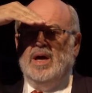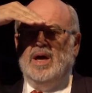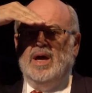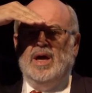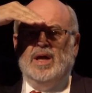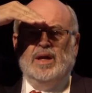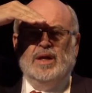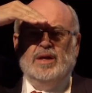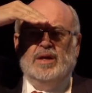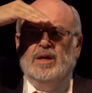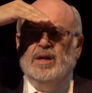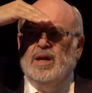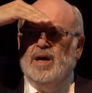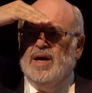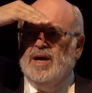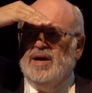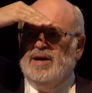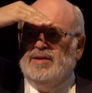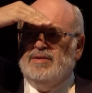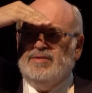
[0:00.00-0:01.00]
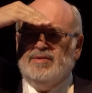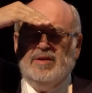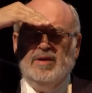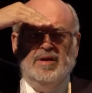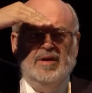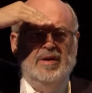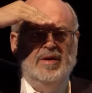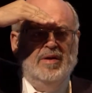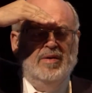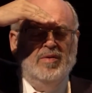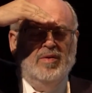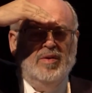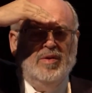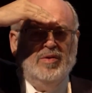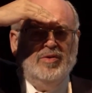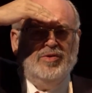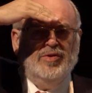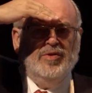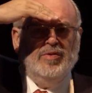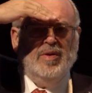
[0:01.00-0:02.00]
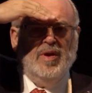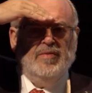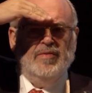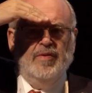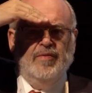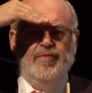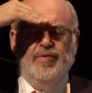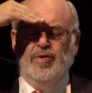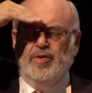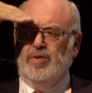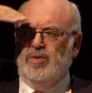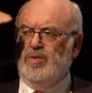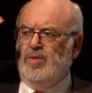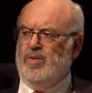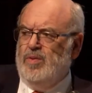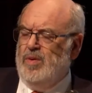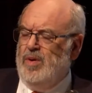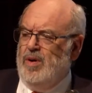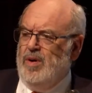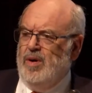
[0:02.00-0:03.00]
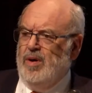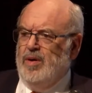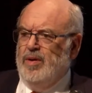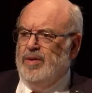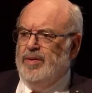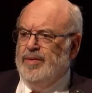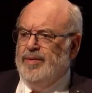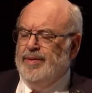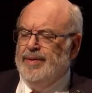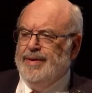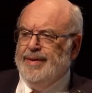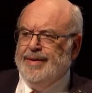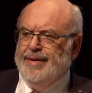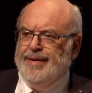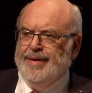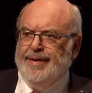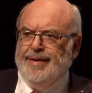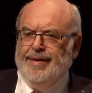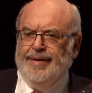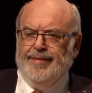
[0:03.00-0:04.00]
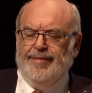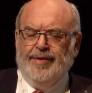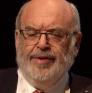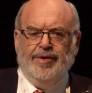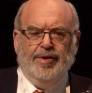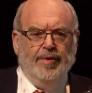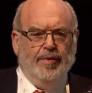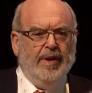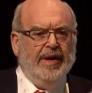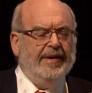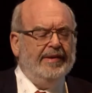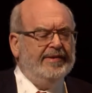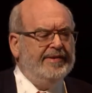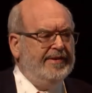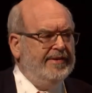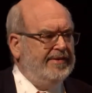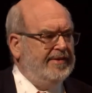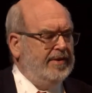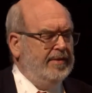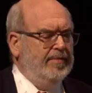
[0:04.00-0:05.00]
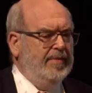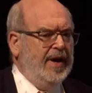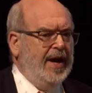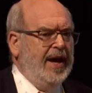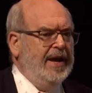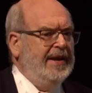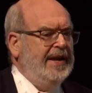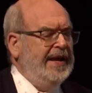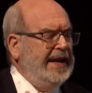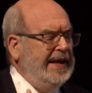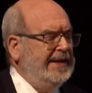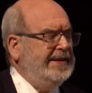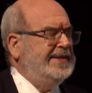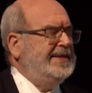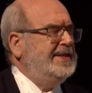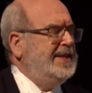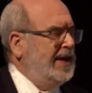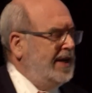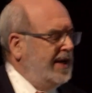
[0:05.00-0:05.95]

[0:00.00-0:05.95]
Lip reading: Helen, can I ask, do you have a view on the UN system and its